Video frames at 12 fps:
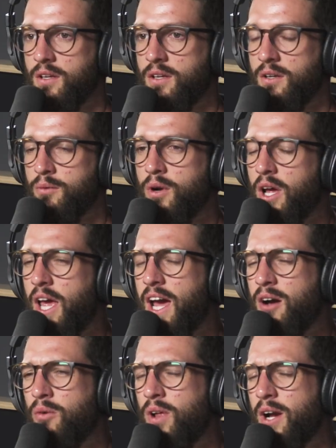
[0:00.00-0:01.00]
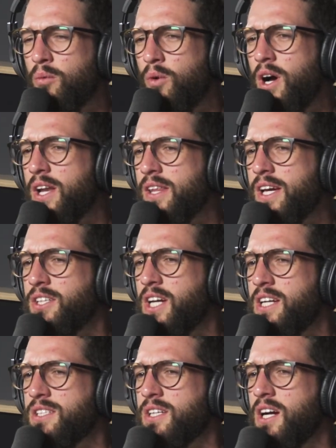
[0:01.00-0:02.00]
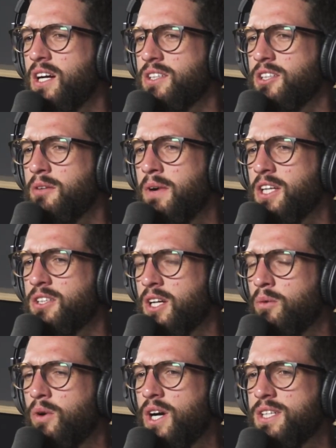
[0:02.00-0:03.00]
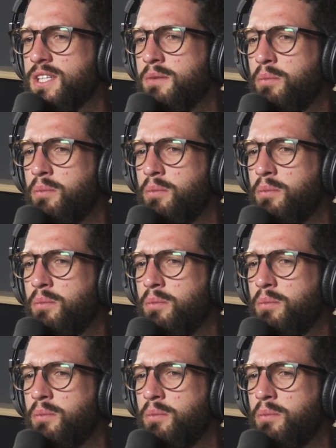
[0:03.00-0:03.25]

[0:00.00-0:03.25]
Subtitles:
like. Why do they change the cars so much? Like, why is